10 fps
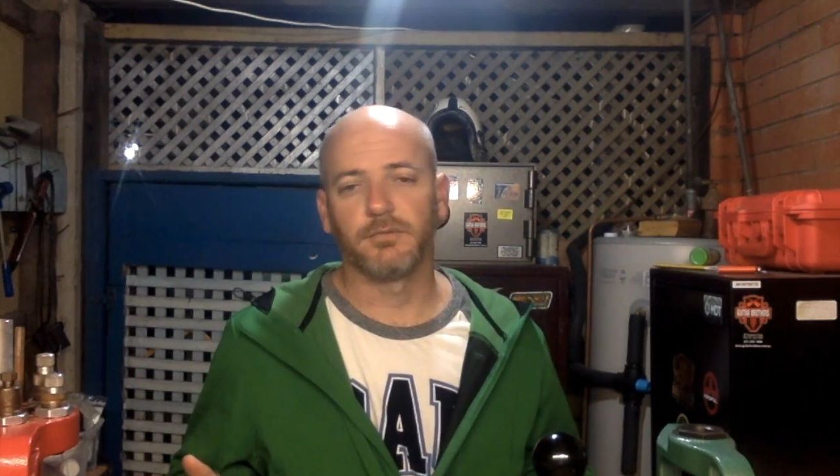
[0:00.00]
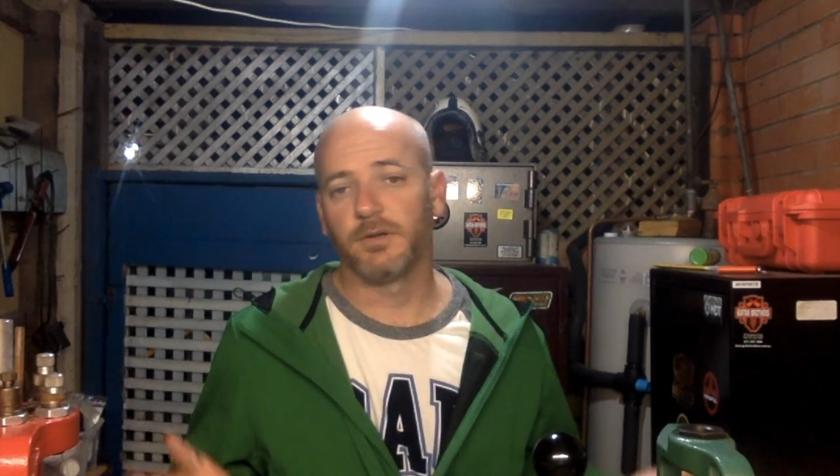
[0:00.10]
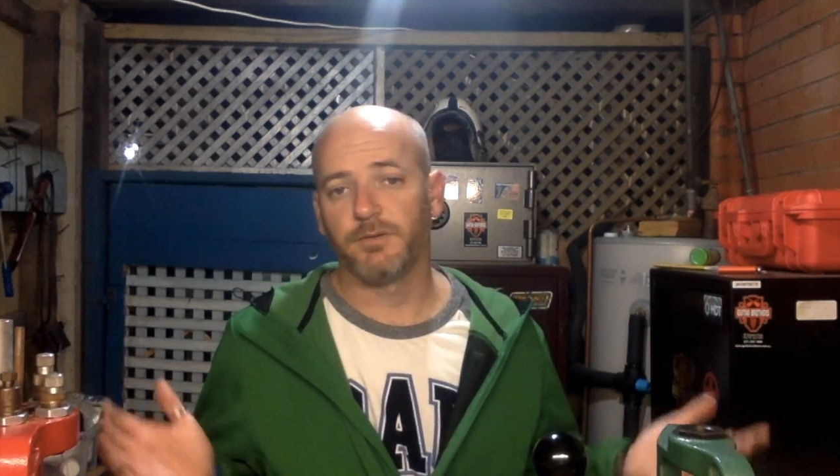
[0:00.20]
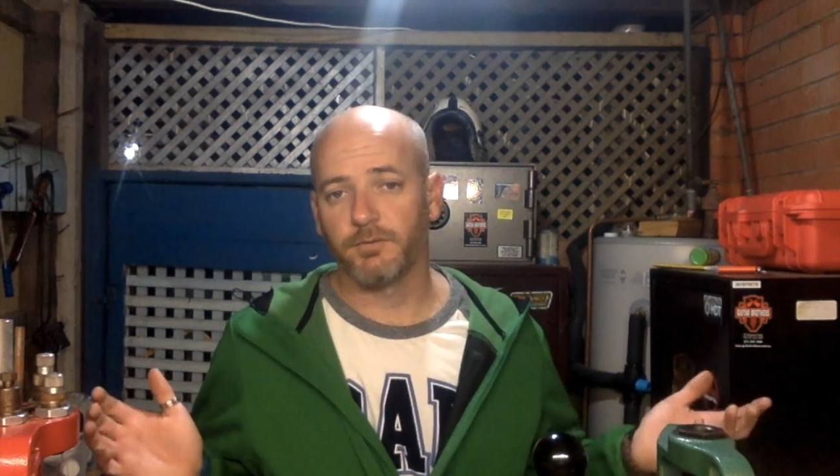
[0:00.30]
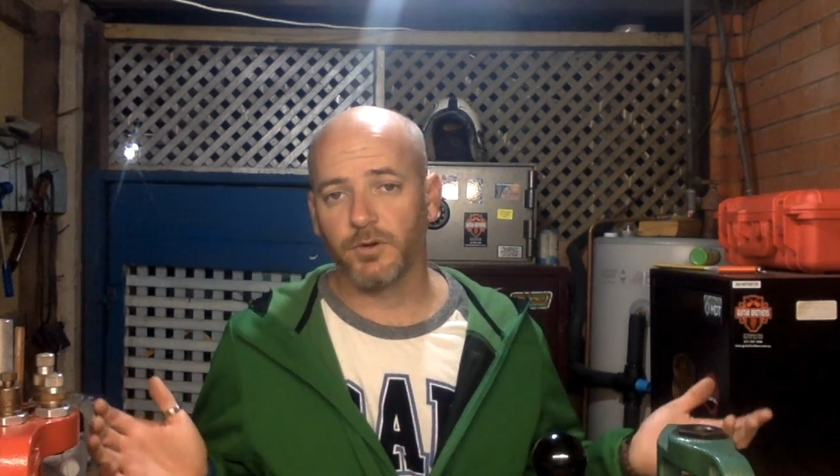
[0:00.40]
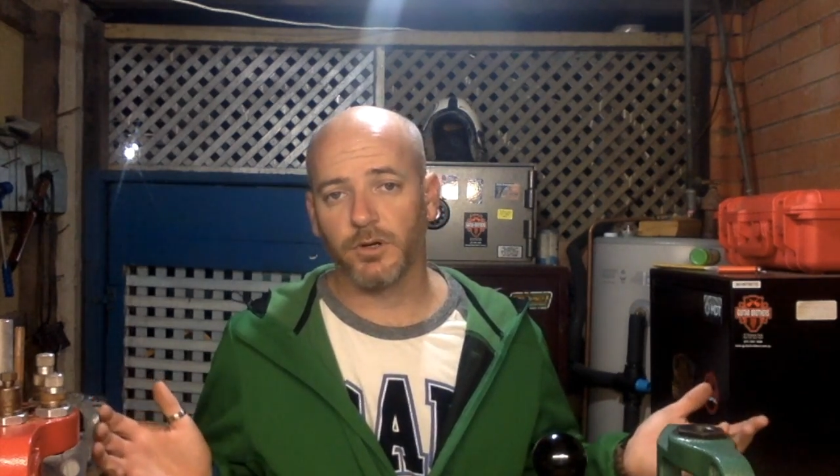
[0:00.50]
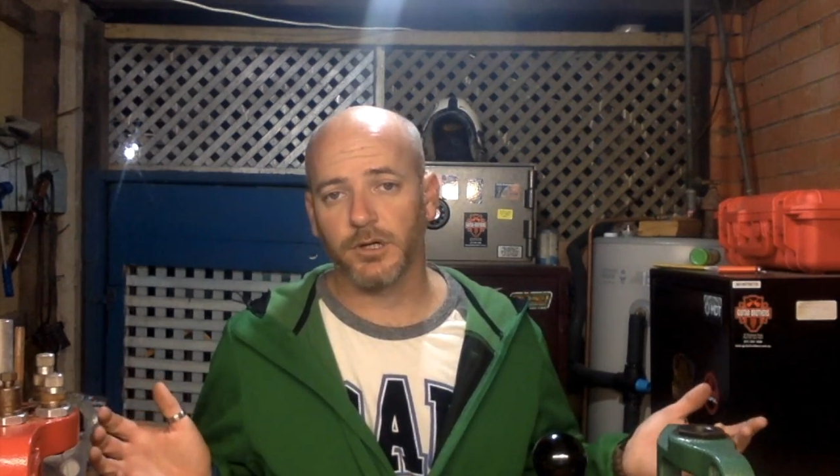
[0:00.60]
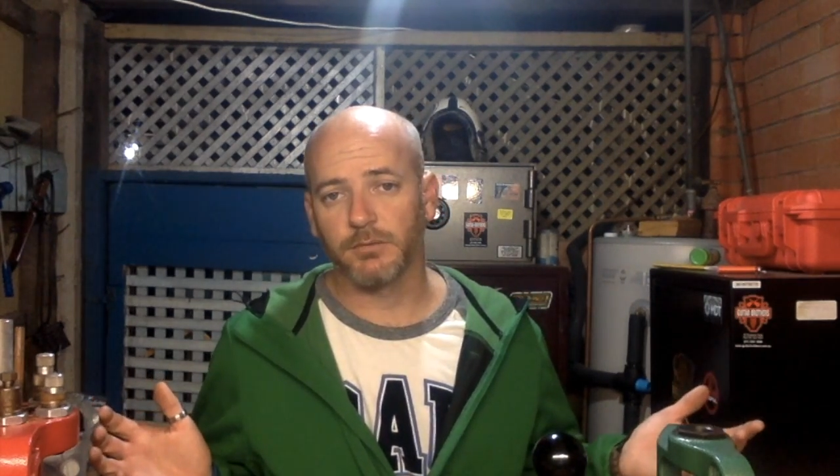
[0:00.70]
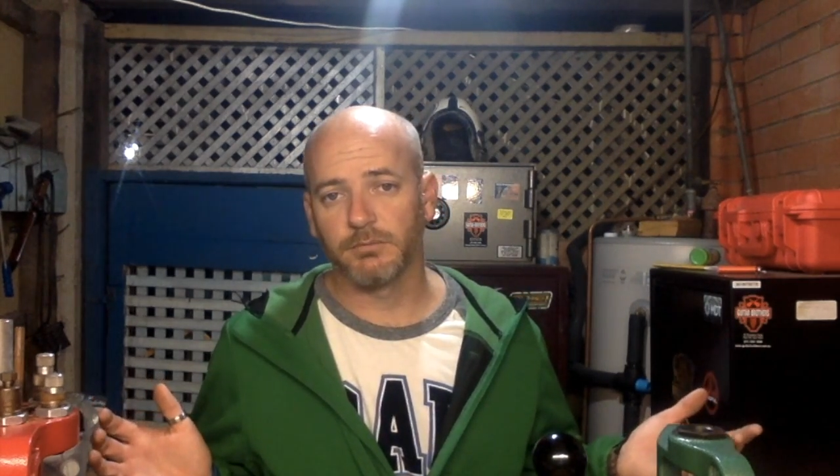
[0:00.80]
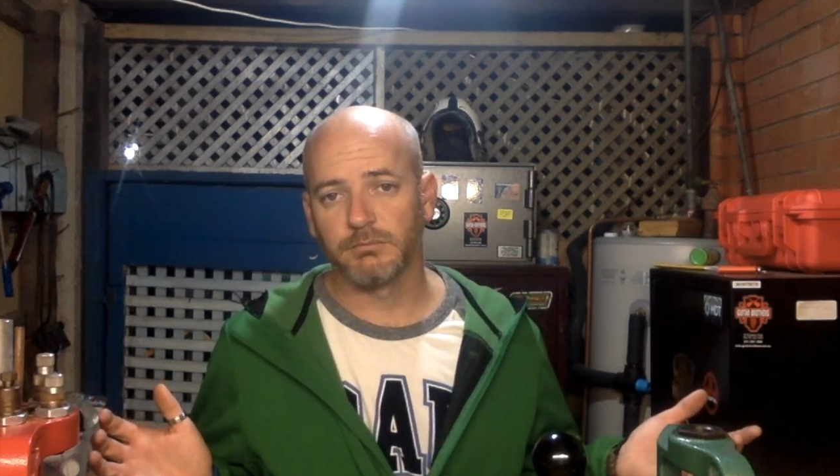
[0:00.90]
if you've got
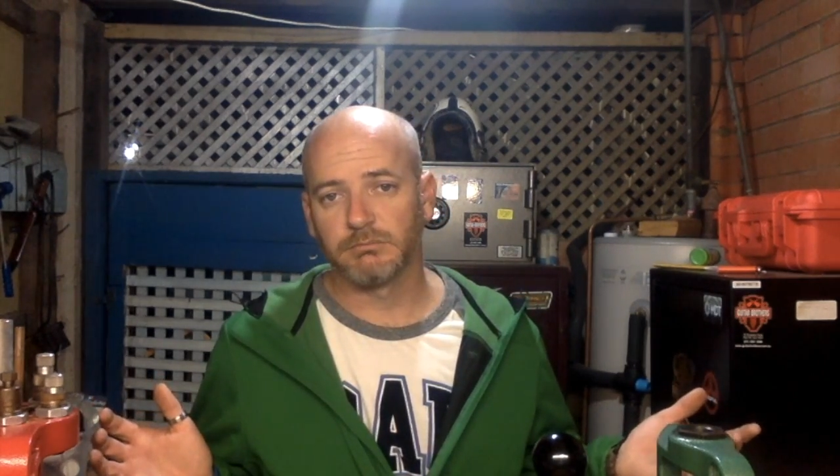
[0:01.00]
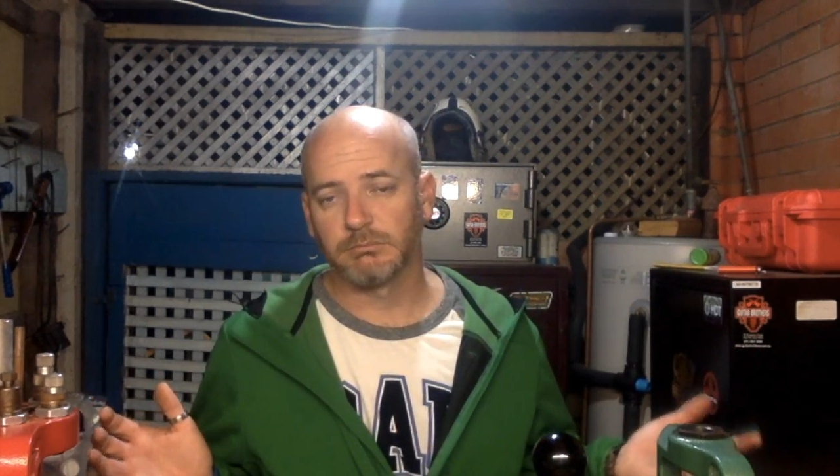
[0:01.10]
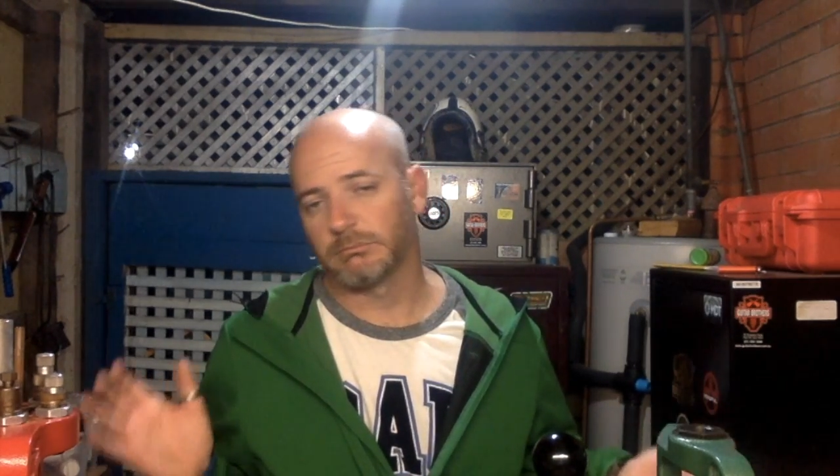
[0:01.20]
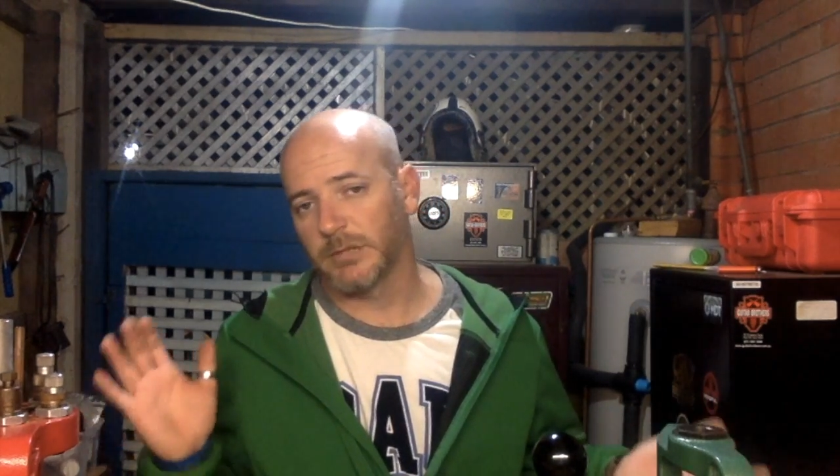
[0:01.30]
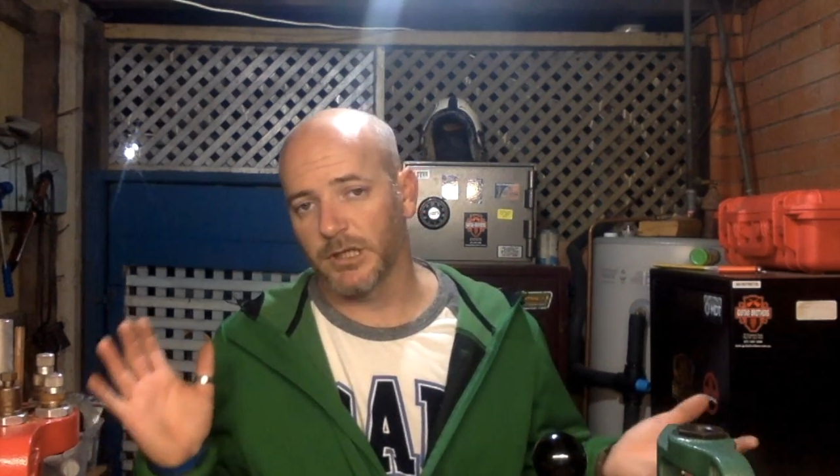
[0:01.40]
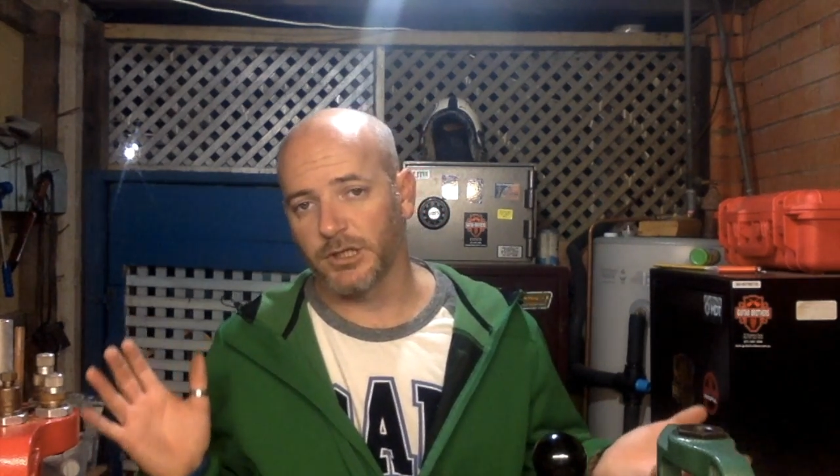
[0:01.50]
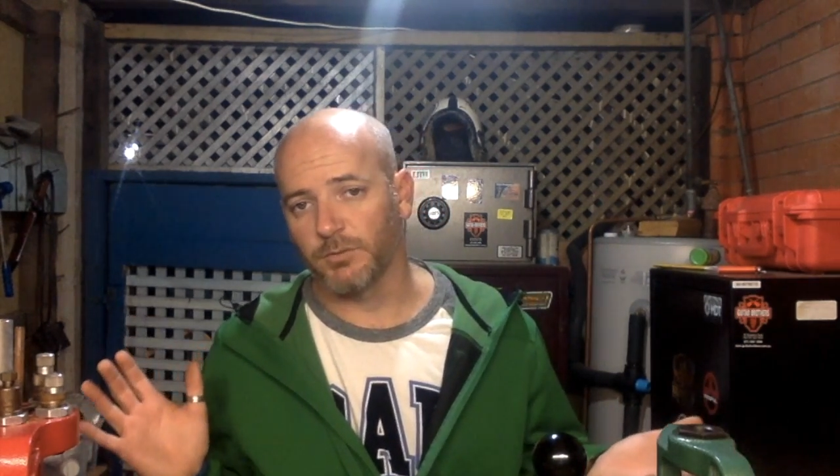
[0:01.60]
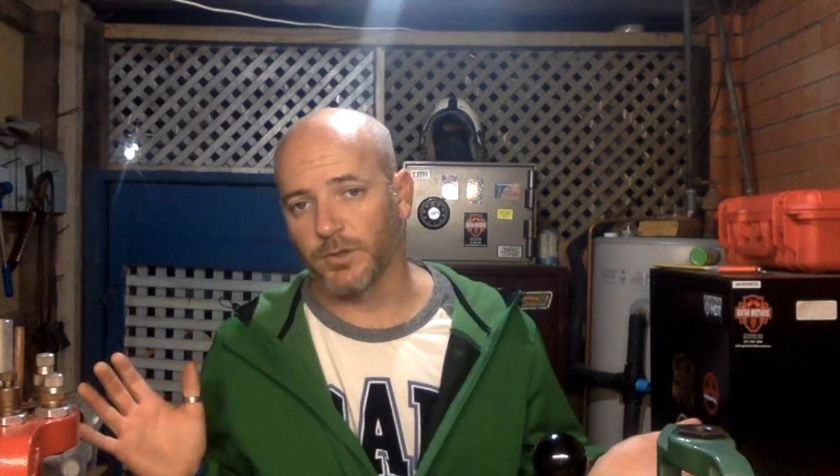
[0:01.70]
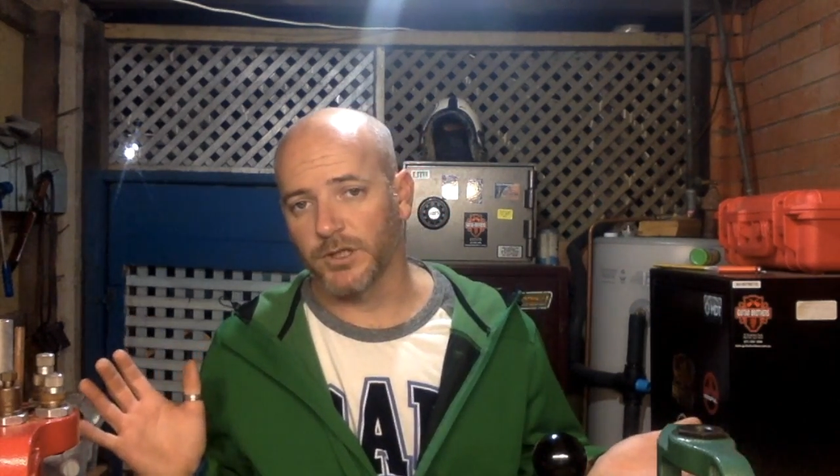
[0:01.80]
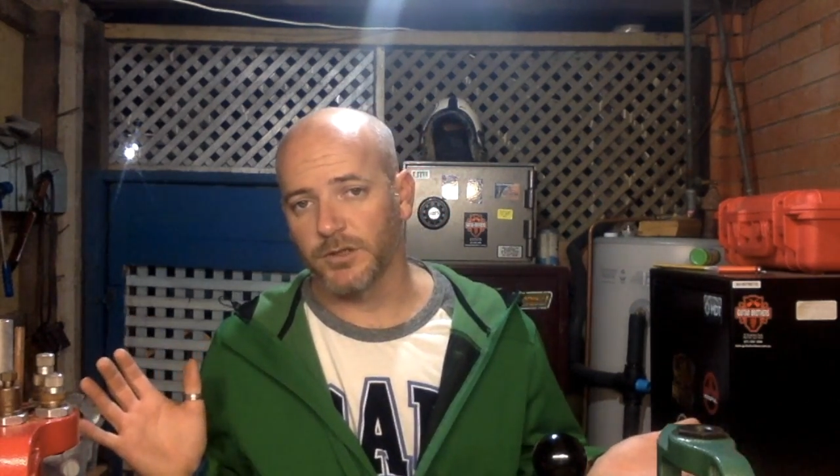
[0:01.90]
it and
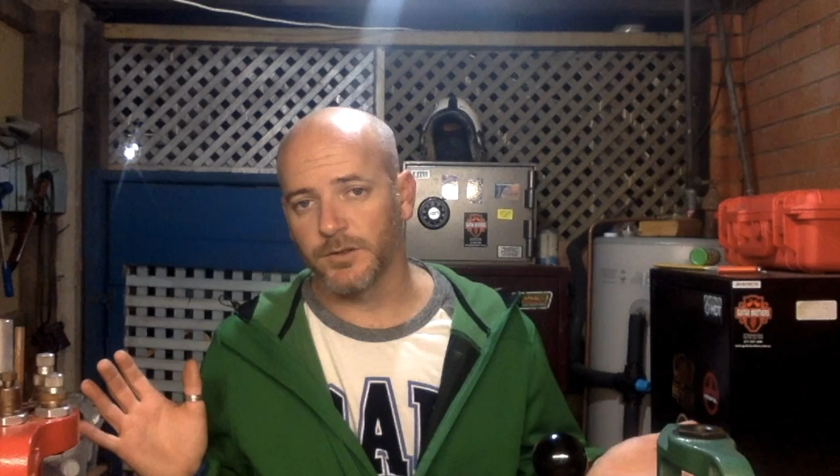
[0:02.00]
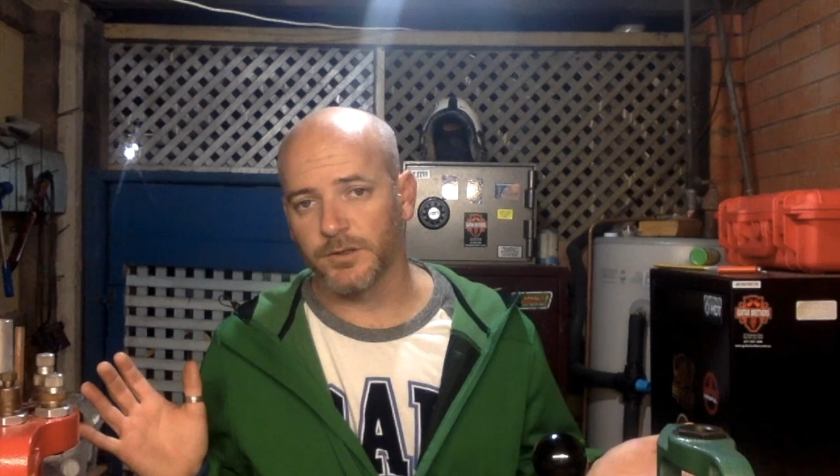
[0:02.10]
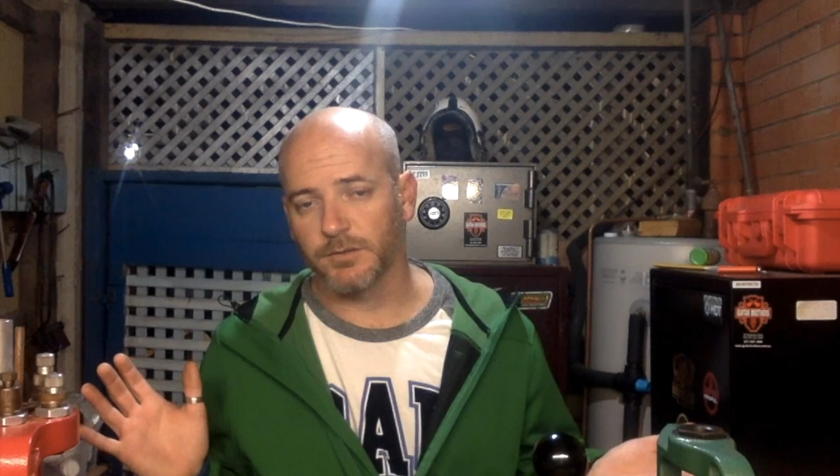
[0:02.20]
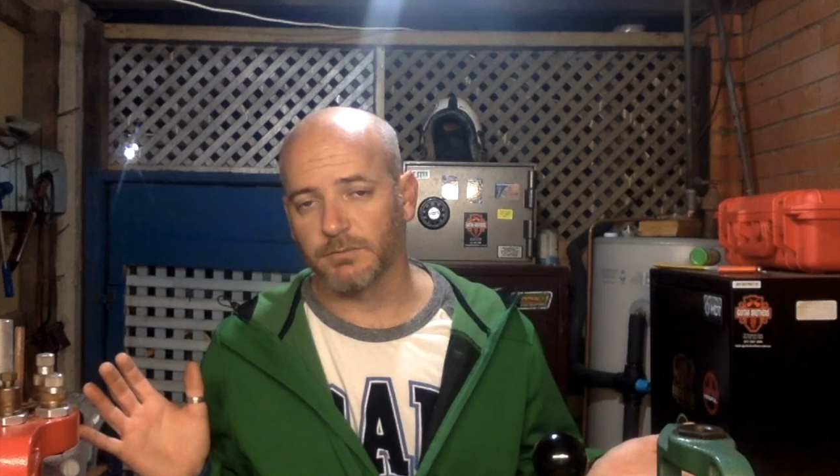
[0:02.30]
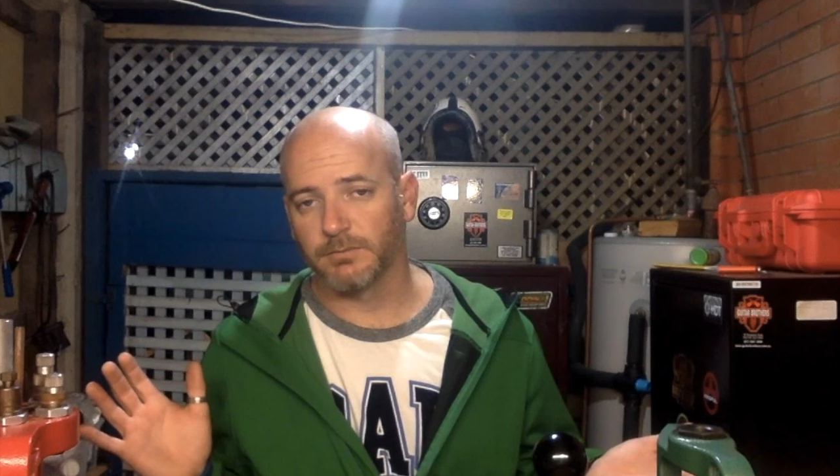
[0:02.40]
you want to use it,